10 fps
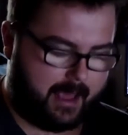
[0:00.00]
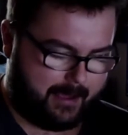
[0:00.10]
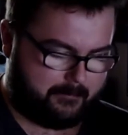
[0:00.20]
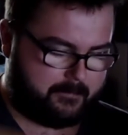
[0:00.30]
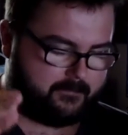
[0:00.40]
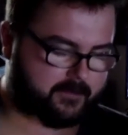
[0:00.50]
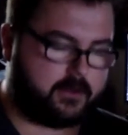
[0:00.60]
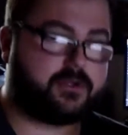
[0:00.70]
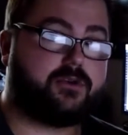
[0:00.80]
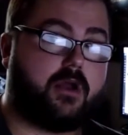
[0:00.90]
Um, for
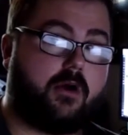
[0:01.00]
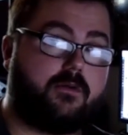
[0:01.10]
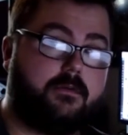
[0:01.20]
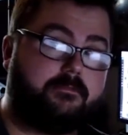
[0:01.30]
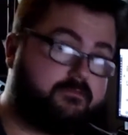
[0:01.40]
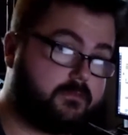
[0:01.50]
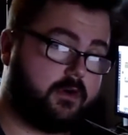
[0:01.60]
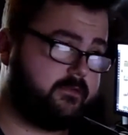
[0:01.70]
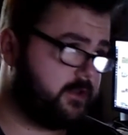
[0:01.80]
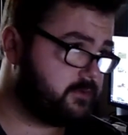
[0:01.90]
those who know,
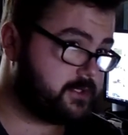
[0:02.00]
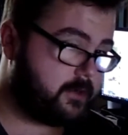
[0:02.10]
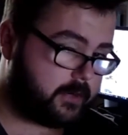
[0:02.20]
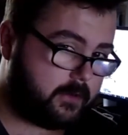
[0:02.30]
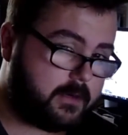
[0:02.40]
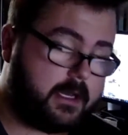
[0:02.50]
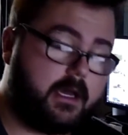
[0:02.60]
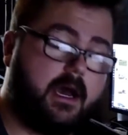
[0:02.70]
or for those who don't know,